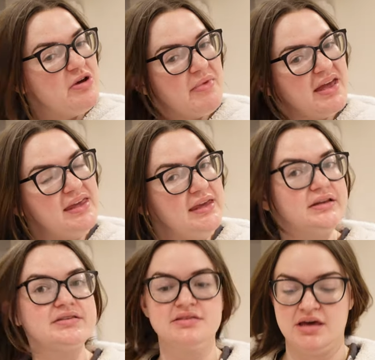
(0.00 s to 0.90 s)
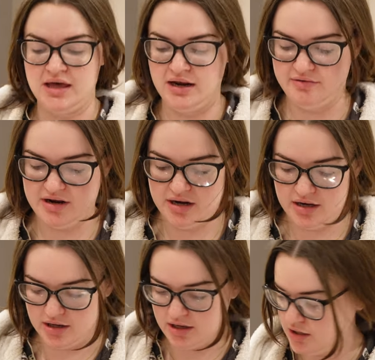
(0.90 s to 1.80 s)
put my heatless curler in at
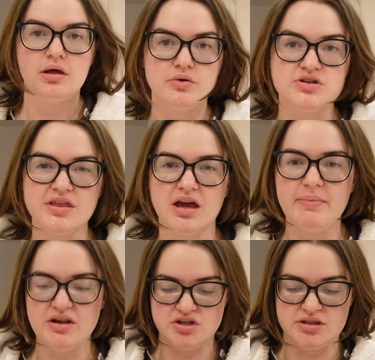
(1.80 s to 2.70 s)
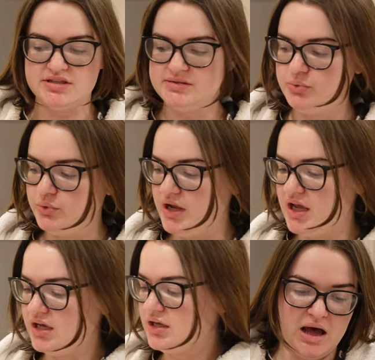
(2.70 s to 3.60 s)
night, which I think I mentioned this
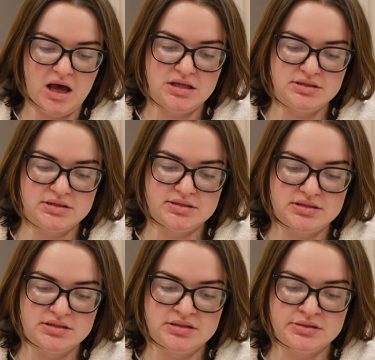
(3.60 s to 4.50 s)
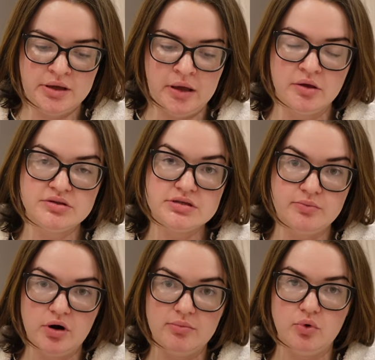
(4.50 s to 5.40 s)
morning, but
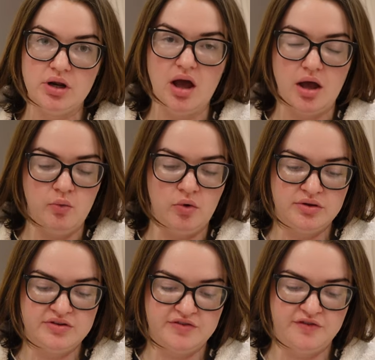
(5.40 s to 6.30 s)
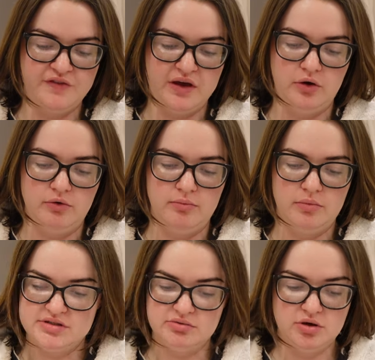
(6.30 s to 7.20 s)
tomorrow morning I want to film
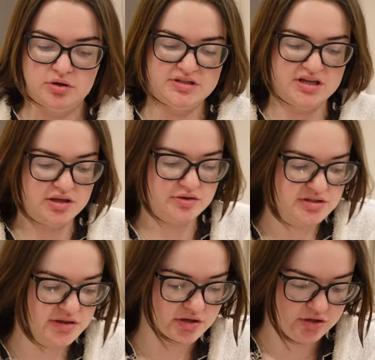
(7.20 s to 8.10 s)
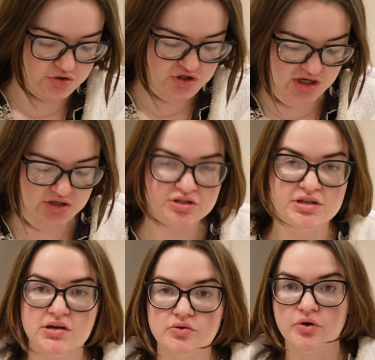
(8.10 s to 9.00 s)
some content using the new
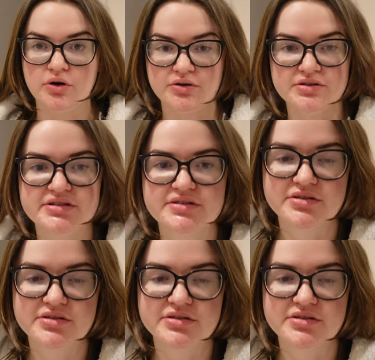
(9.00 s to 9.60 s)
GHD Chronos